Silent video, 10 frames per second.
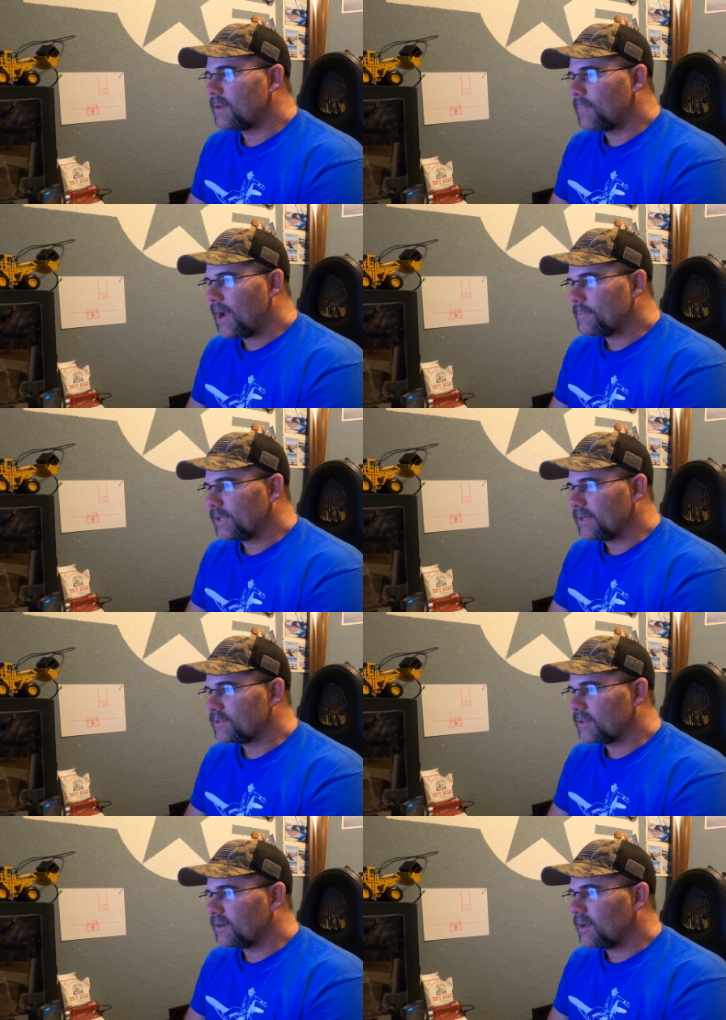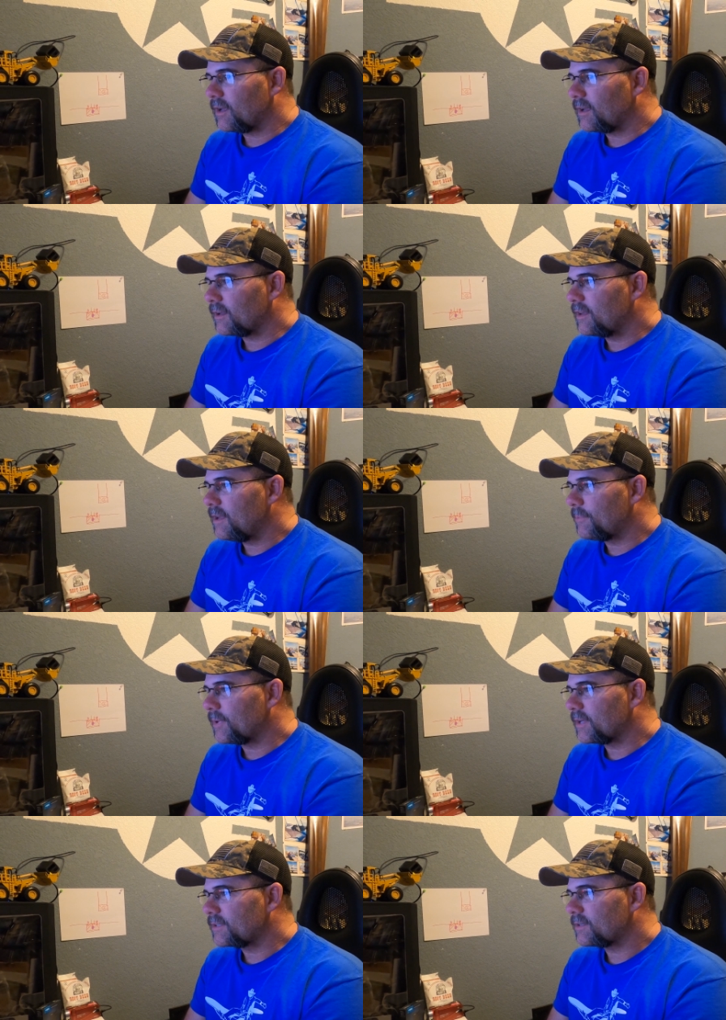a pipe laser. Keeps
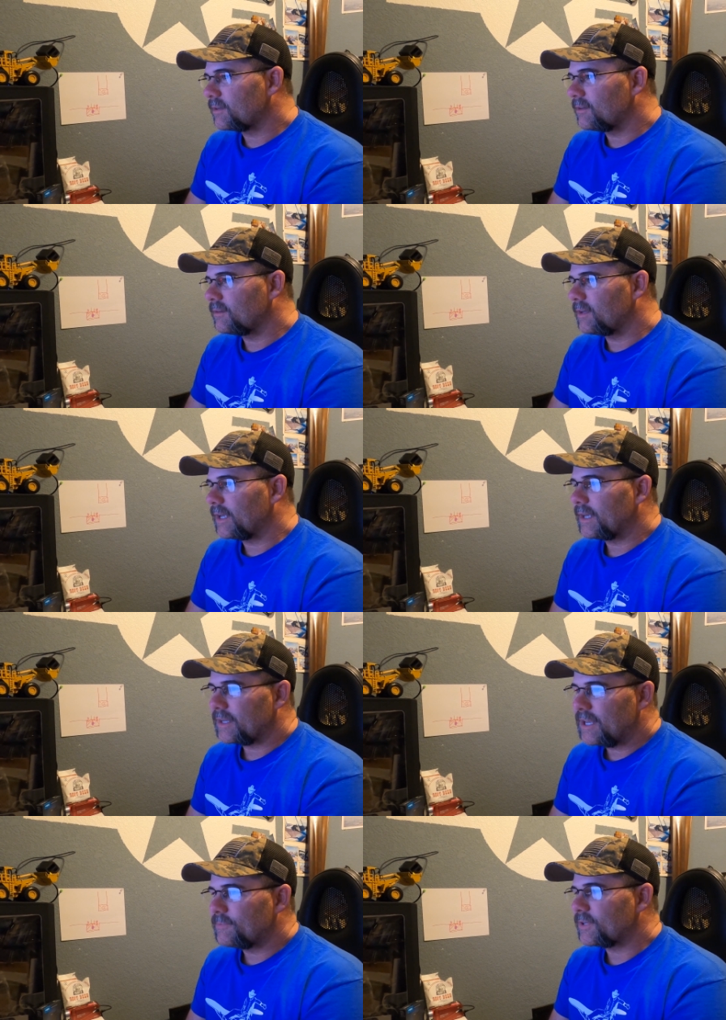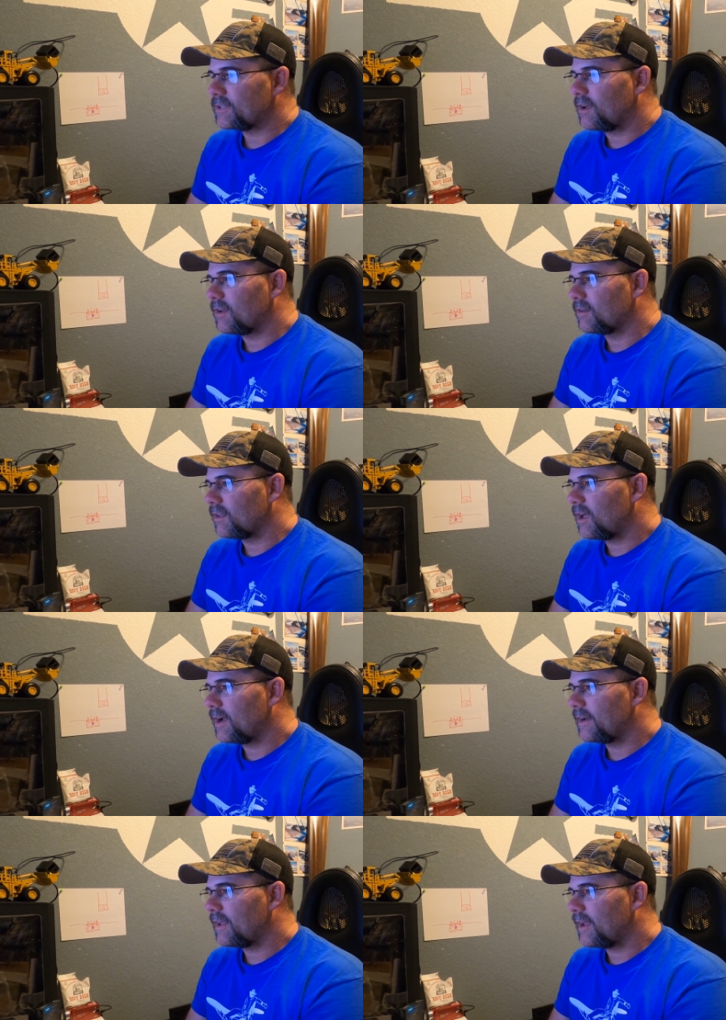us on
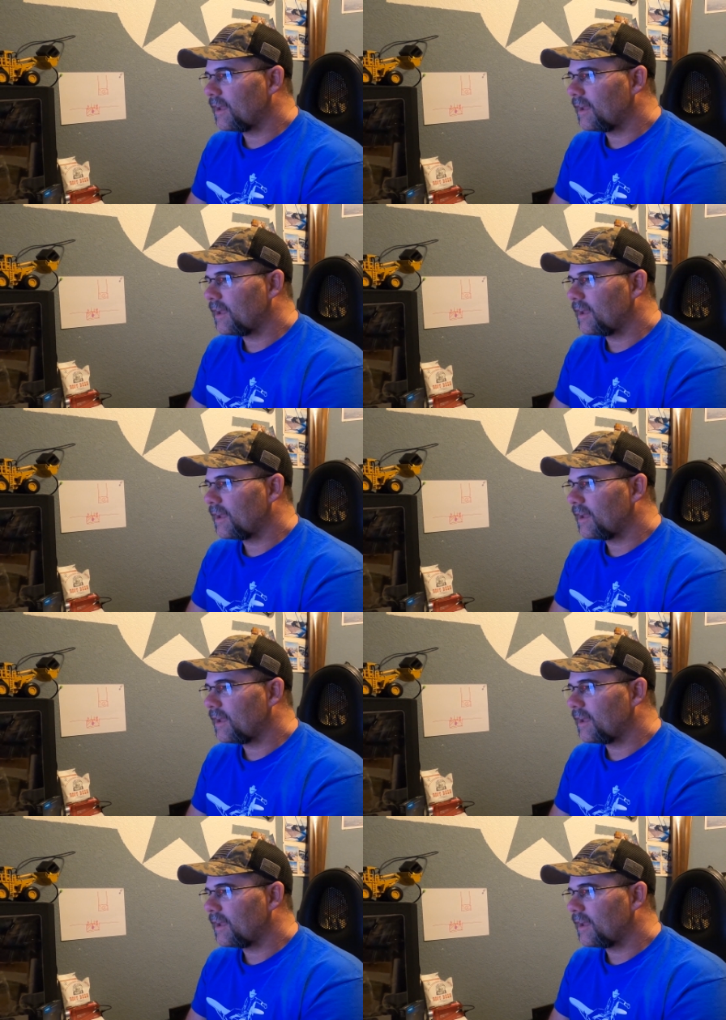line